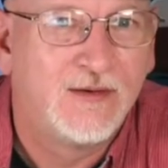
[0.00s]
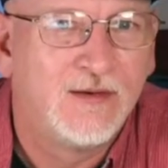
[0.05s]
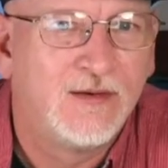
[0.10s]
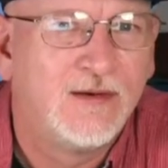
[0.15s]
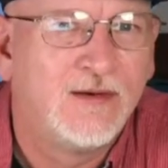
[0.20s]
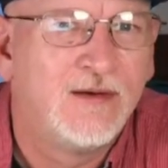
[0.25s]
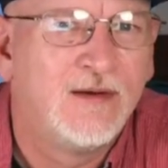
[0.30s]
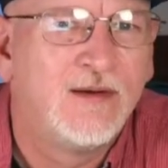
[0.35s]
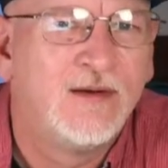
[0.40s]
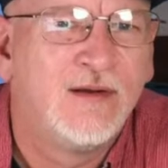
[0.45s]

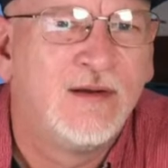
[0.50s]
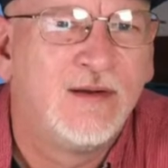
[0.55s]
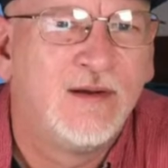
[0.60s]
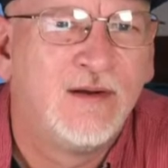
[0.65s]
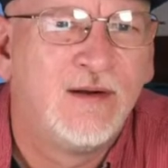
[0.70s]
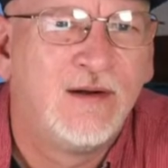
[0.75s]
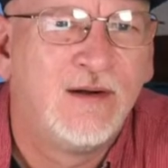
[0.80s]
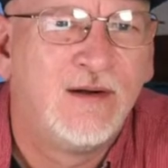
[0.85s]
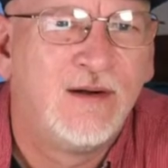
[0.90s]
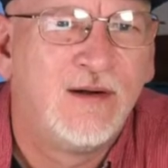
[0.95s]

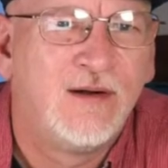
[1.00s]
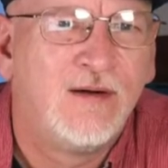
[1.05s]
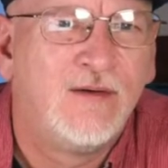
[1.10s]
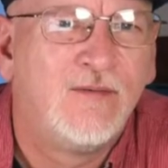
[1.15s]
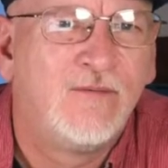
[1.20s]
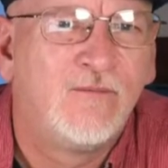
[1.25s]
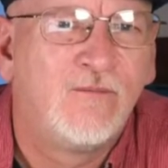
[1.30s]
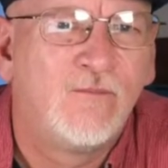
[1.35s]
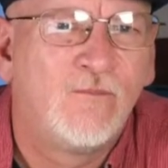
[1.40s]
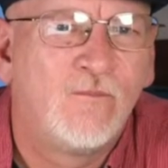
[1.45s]

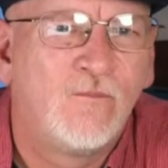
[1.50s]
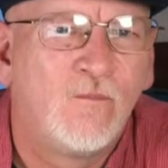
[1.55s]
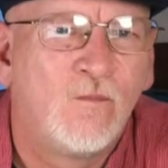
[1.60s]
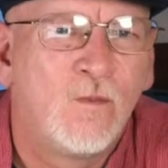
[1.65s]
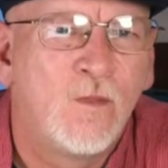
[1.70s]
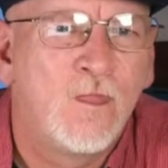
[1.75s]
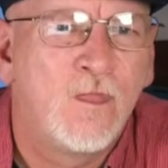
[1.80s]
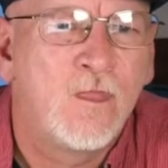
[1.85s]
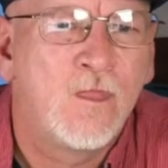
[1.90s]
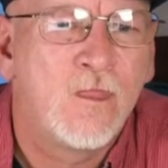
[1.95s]

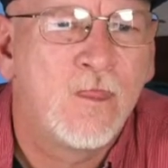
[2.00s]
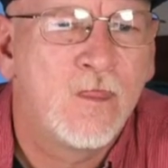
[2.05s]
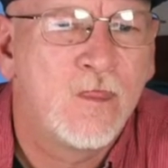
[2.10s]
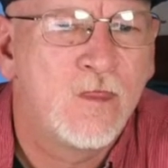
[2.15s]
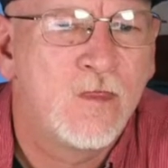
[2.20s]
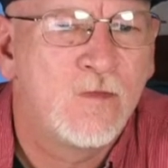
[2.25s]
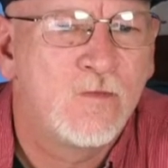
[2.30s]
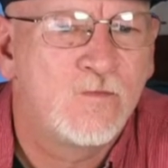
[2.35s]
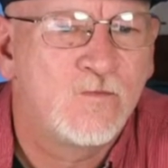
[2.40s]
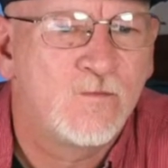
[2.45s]

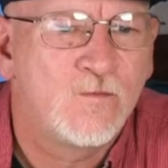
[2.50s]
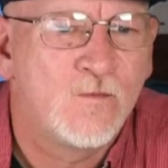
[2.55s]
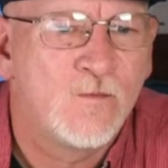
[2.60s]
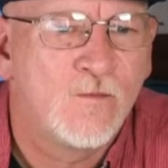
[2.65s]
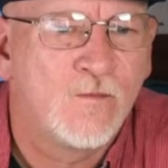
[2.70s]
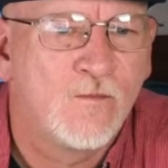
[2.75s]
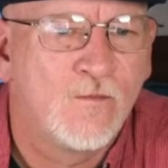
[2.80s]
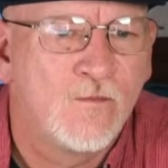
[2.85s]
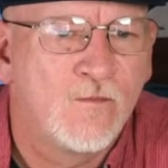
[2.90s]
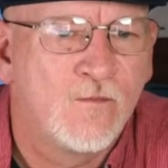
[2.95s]

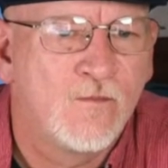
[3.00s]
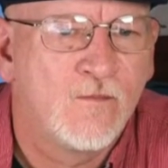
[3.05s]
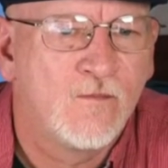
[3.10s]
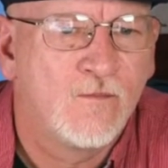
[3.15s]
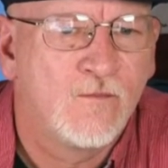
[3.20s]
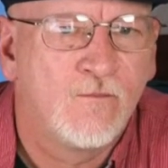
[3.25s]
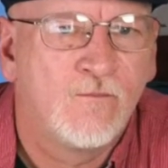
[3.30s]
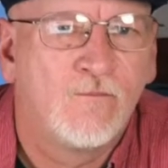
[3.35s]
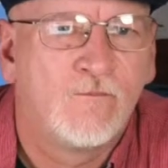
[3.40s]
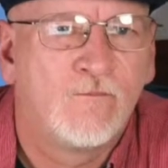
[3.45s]

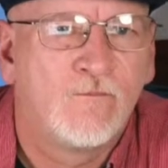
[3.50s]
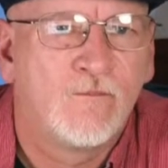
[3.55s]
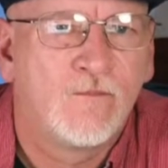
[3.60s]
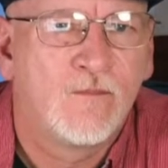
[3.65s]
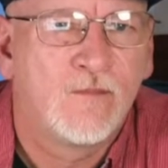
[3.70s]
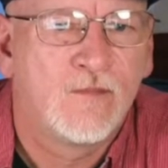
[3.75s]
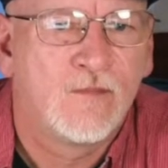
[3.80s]
No one is speaking in this clip.